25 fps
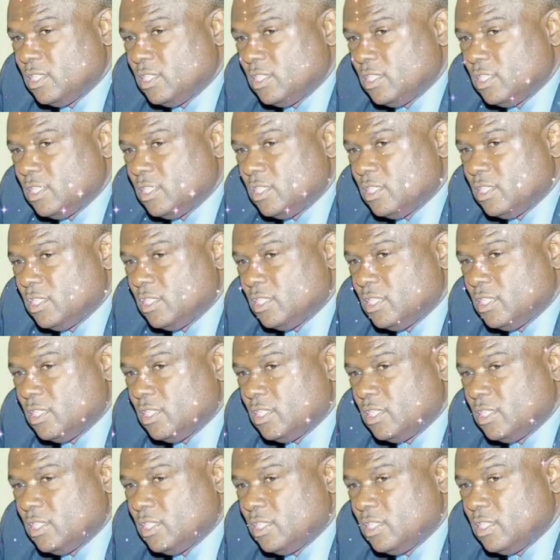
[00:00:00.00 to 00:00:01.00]
then
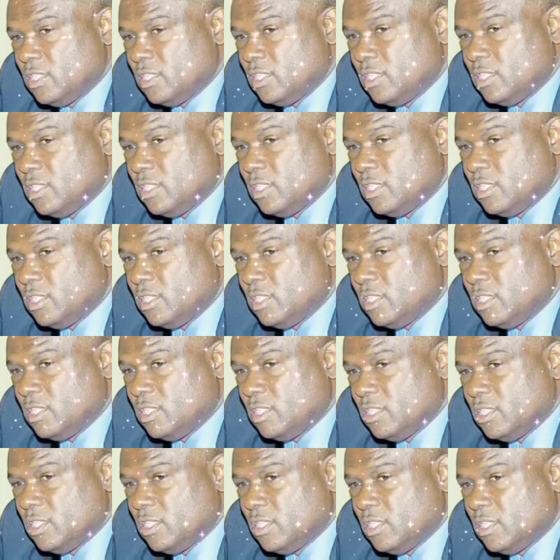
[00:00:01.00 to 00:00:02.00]
maybe she would have
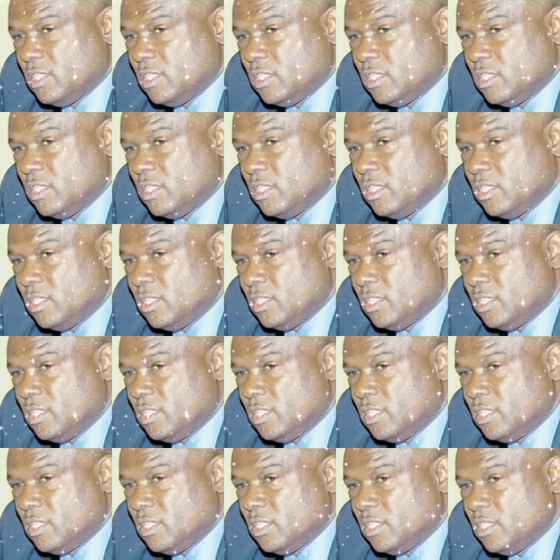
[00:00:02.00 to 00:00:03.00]
lived her
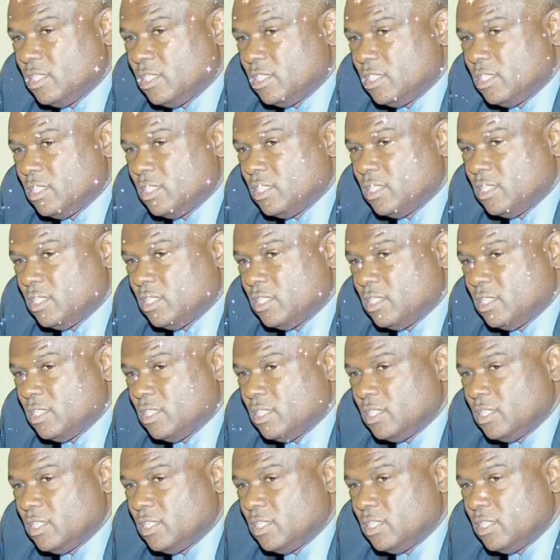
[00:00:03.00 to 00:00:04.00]
political life
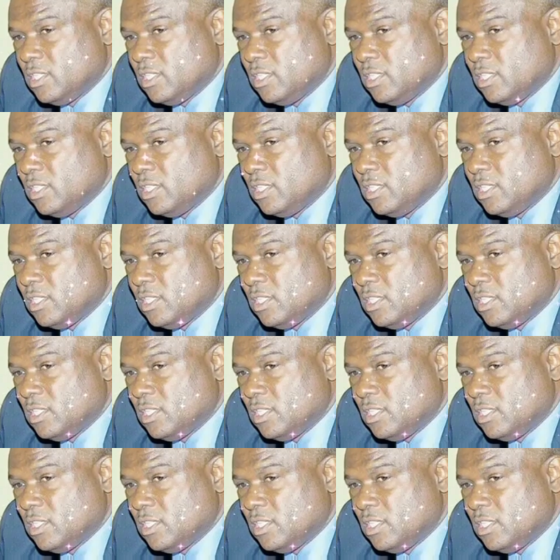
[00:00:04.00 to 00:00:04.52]
differently.